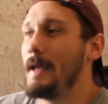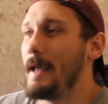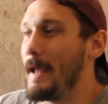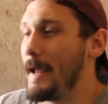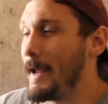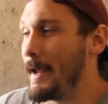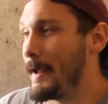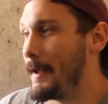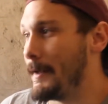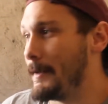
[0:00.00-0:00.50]

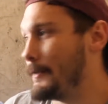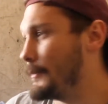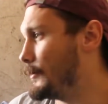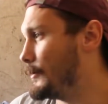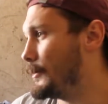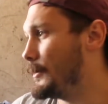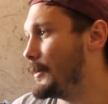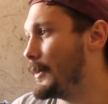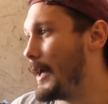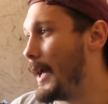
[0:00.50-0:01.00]

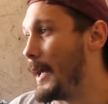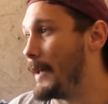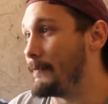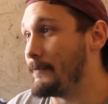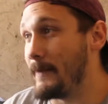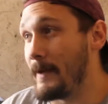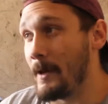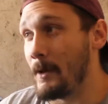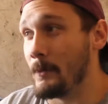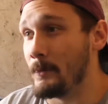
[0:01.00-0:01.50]
and I
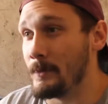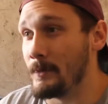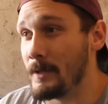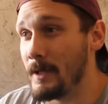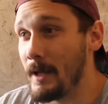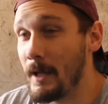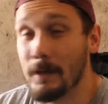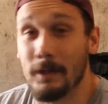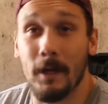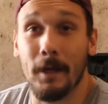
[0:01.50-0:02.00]
found
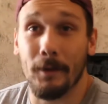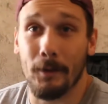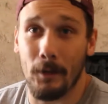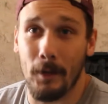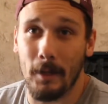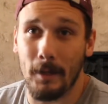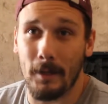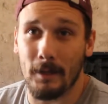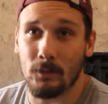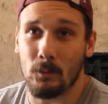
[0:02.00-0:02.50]
another
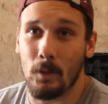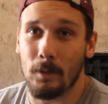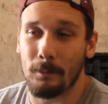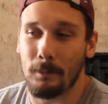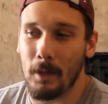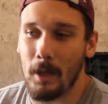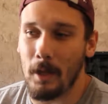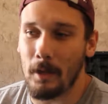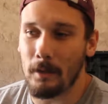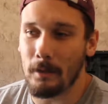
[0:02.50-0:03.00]
LS1
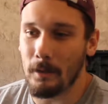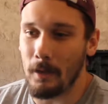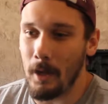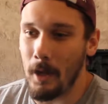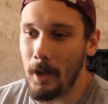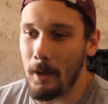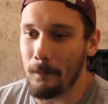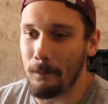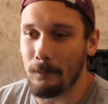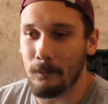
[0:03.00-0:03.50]
block,
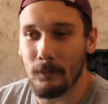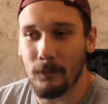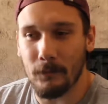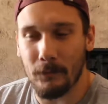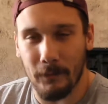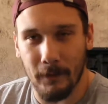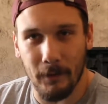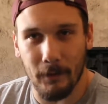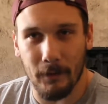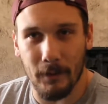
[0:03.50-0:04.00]

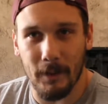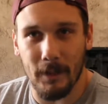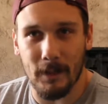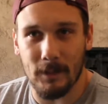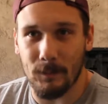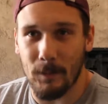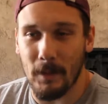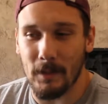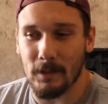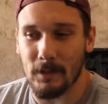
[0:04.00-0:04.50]
fairly
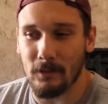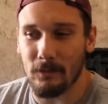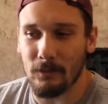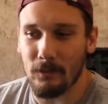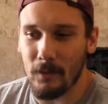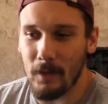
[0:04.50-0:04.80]
inexpensive.